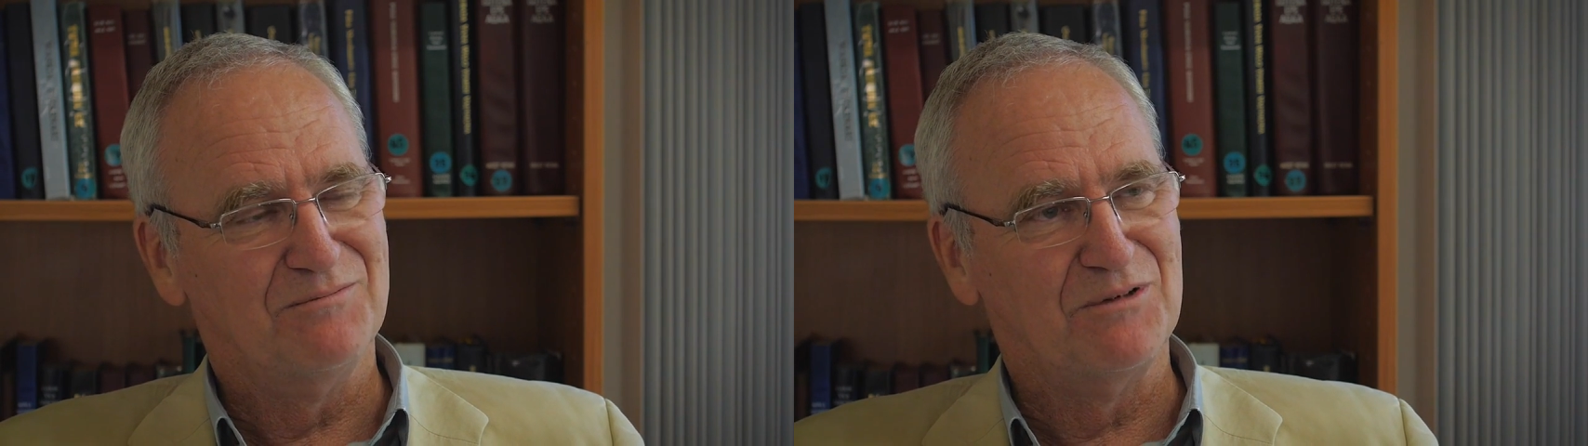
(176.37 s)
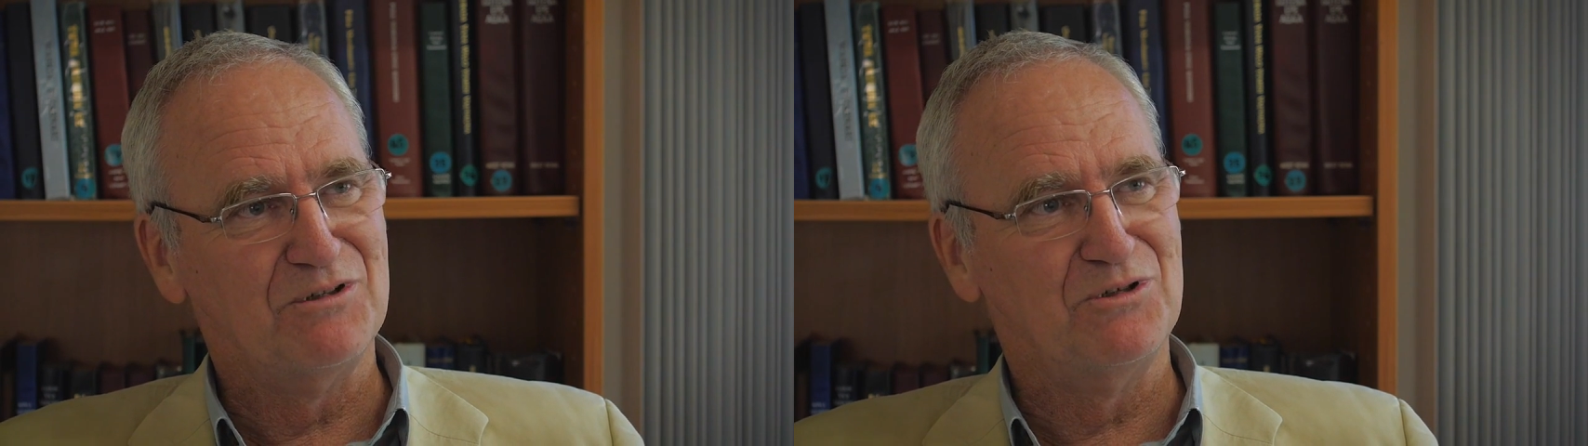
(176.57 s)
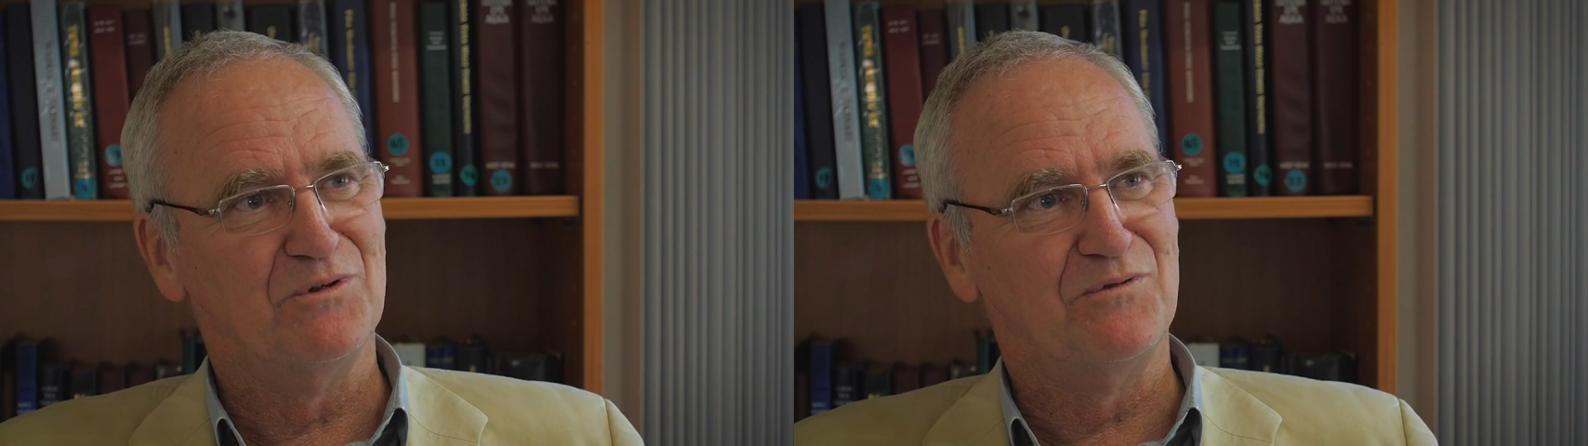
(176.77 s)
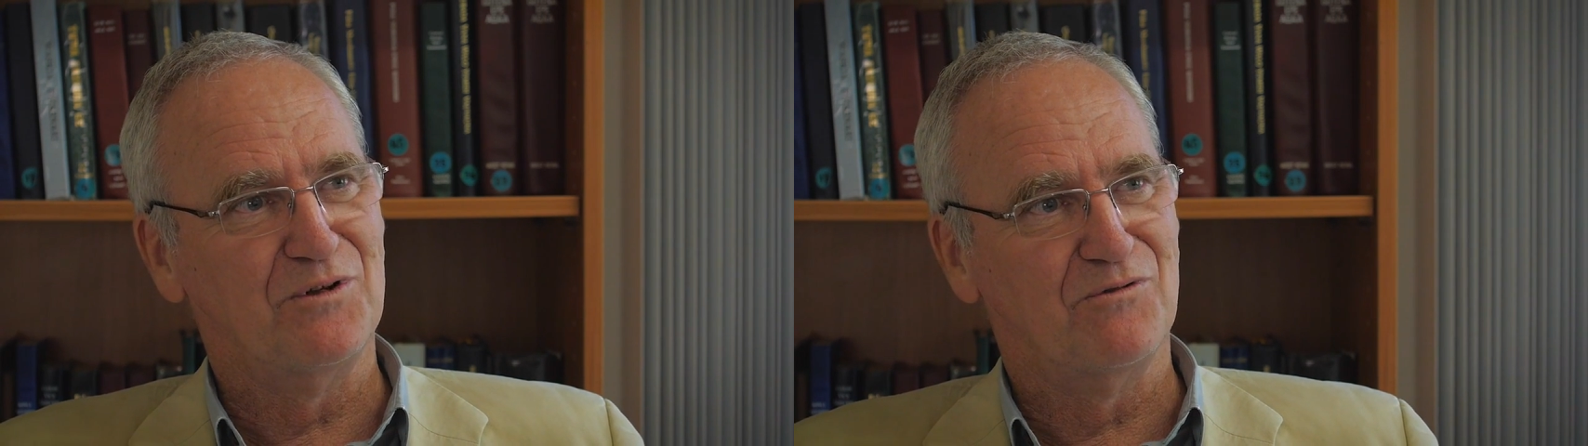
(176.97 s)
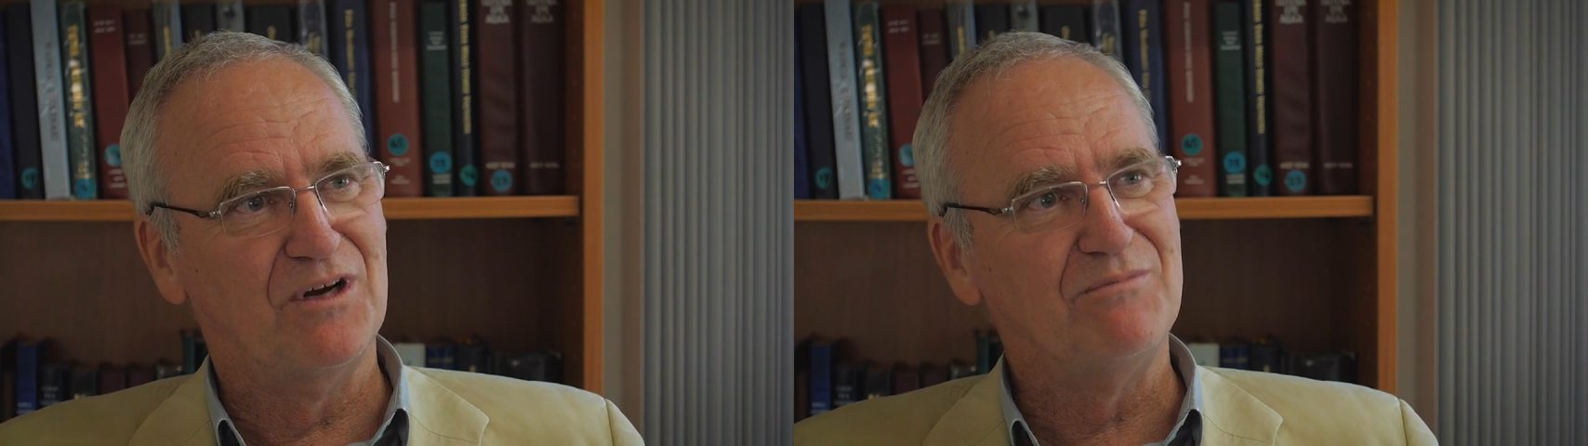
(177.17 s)
but we do it
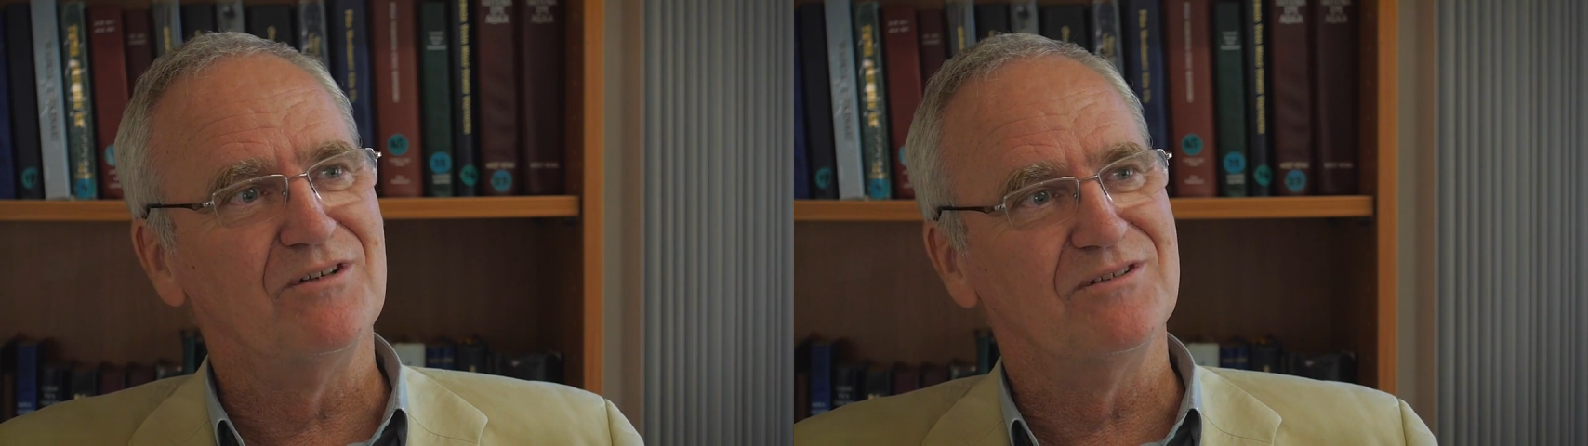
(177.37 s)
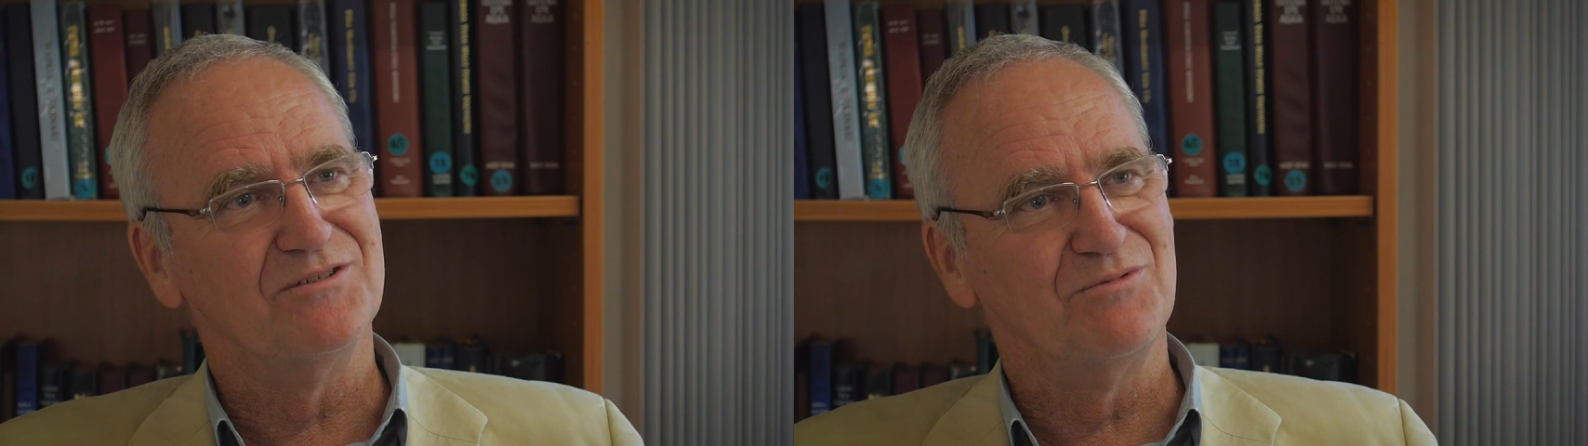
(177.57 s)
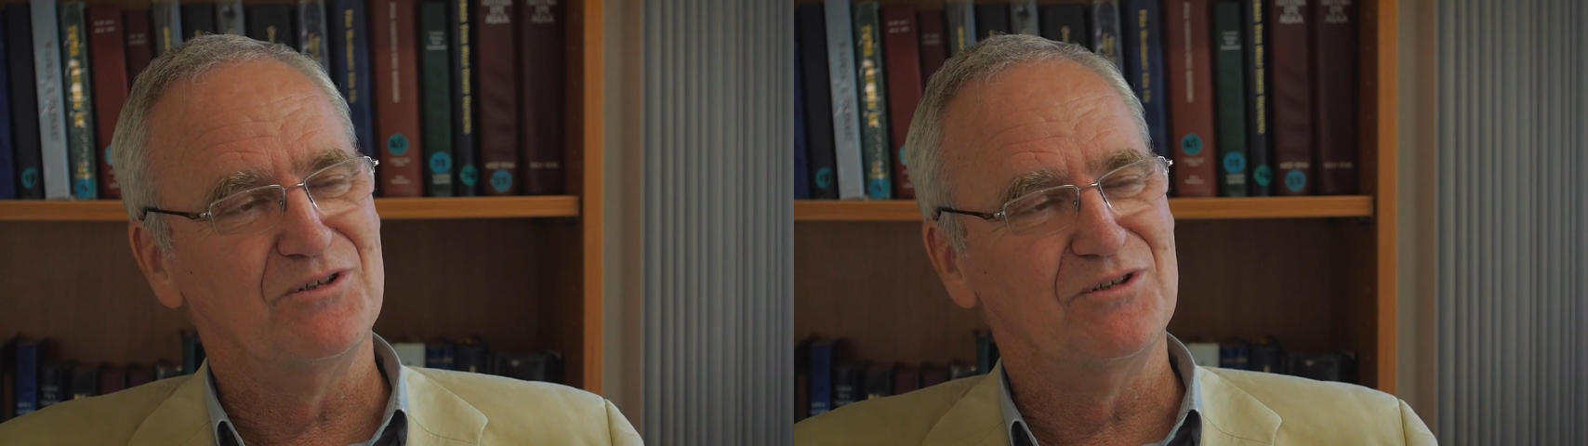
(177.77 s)
for the remnants.